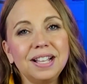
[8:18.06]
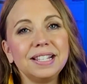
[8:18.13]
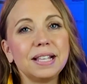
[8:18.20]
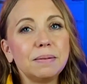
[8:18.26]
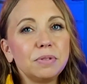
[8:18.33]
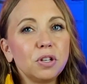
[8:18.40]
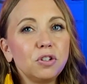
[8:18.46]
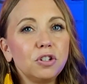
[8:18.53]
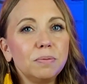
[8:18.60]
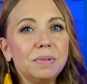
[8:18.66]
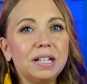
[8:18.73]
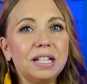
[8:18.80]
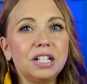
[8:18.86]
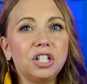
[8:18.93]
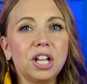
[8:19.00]
Some social
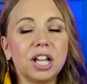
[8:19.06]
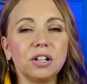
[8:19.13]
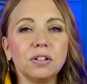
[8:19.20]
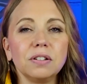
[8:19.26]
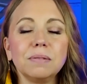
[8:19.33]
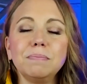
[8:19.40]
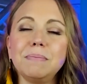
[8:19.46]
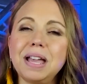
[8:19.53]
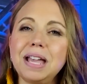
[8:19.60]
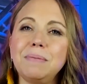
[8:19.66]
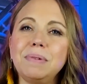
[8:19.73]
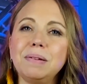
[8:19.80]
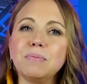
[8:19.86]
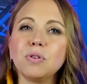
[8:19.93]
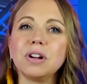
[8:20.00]
media channels may
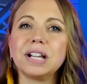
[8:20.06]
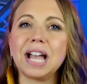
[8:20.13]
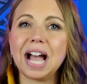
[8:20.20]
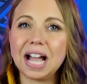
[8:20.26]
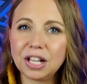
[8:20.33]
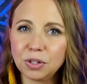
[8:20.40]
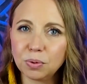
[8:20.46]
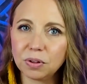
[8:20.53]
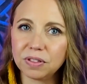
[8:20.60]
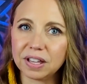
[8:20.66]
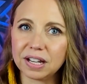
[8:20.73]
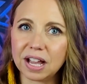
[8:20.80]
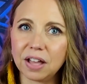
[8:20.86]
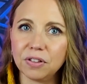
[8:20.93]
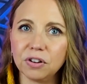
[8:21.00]
be more casual
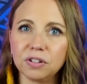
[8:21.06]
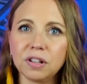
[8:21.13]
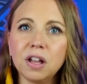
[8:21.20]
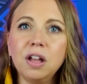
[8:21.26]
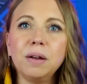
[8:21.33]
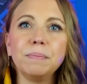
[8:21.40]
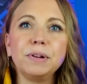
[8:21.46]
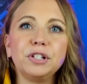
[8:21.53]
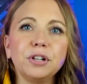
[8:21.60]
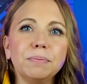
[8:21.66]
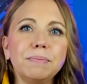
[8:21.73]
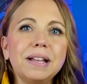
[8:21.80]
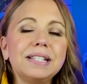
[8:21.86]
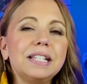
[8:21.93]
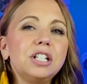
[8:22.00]
than others, but your
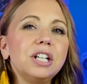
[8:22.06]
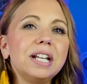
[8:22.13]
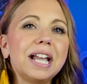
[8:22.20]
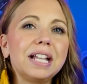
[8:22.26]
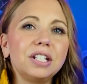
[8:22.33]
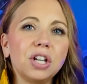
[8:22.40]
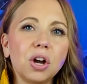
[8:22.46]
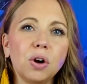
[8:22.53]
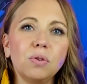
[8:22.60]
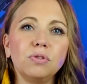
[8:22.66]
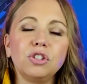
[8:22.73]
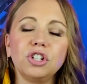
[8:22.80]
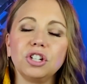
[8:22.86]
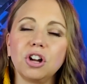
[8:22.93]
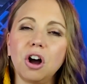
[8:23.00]
messaging and
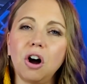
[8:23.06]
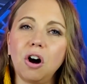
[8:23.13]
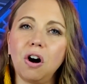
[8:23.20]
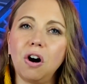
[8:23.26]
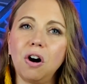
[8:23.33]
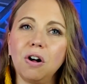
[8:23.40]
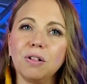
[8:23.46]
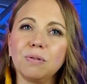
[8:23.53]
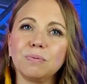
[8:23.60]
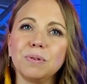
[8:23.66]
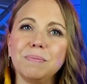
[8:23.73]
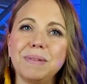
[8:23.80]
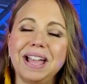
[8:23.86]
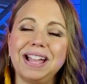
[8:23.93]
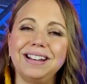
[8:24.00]
tone should all
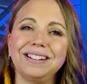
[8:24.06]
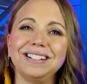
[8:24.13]
remain